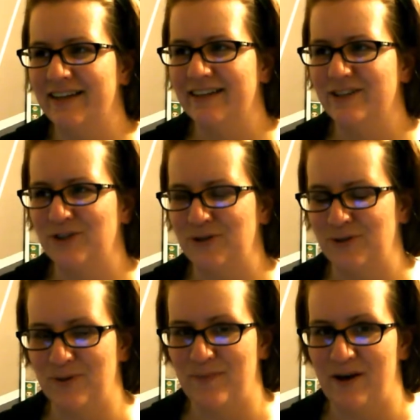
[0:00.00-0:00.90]

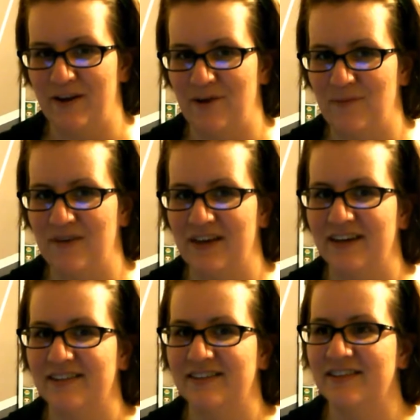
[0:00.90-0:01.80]
sure about him,
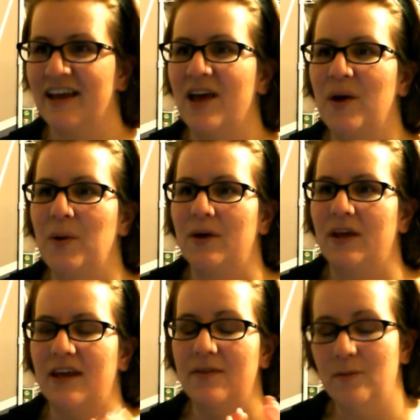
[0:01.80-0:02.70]
because
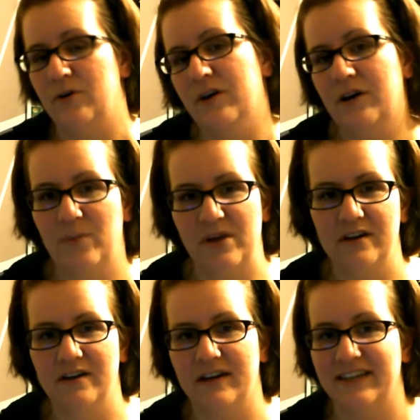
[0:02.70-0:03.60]
in the book
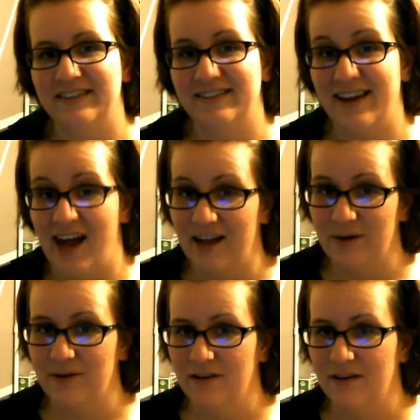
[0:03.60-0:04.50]
Peter is not
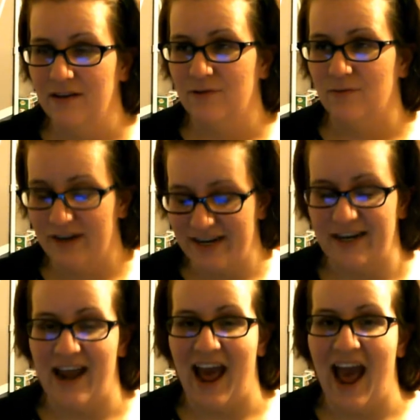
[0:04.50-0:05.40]

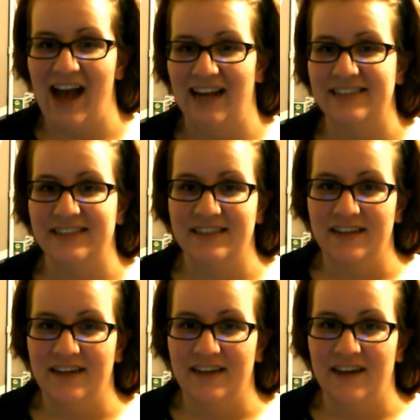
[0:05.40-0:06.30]
written as
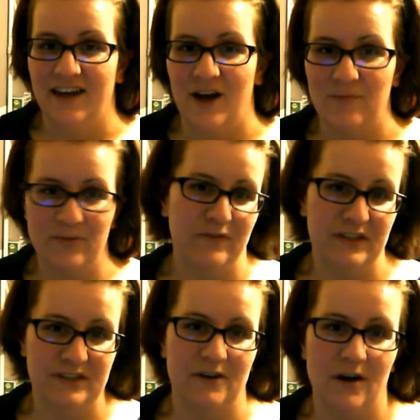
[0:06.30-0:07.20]
a movie
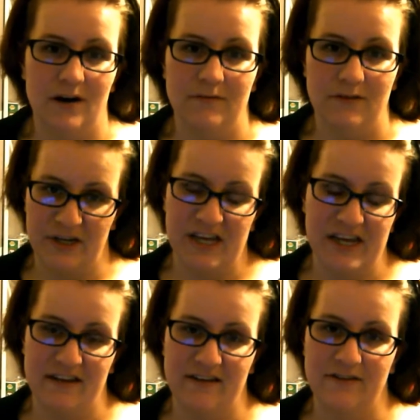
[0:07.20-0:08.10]
star
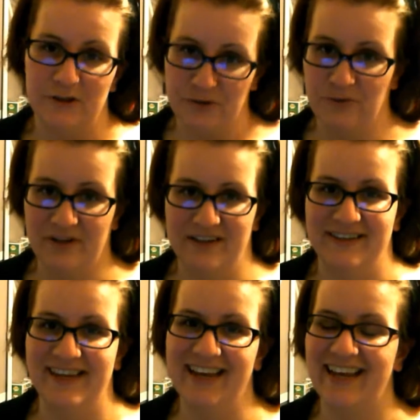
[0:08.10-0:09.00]
looking dude.
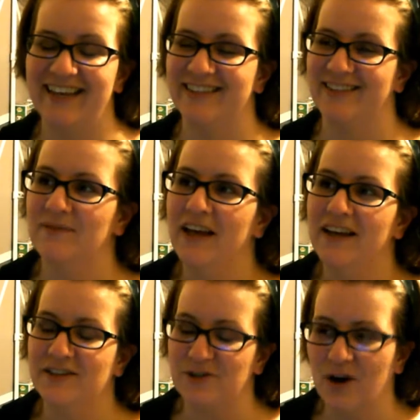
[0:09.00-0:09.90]
He's
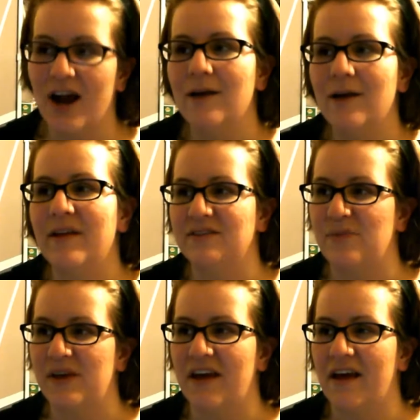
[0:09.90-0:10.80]
described as
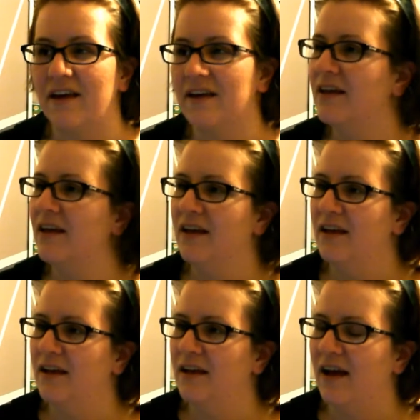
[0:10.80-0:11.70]
being,
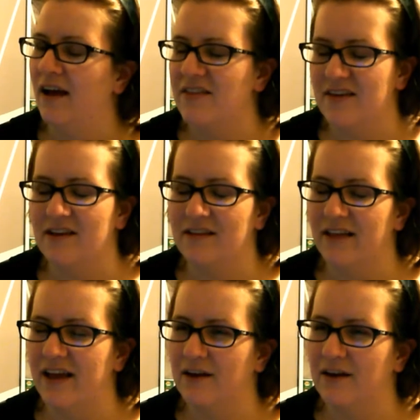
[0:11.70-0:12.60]
I think,
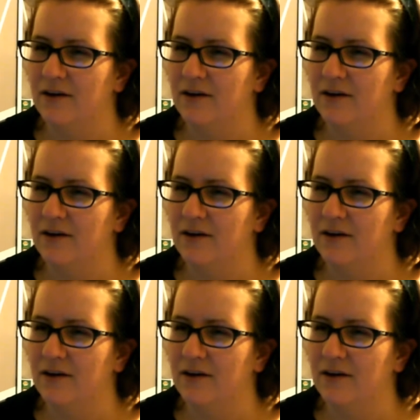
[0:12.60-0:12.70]
like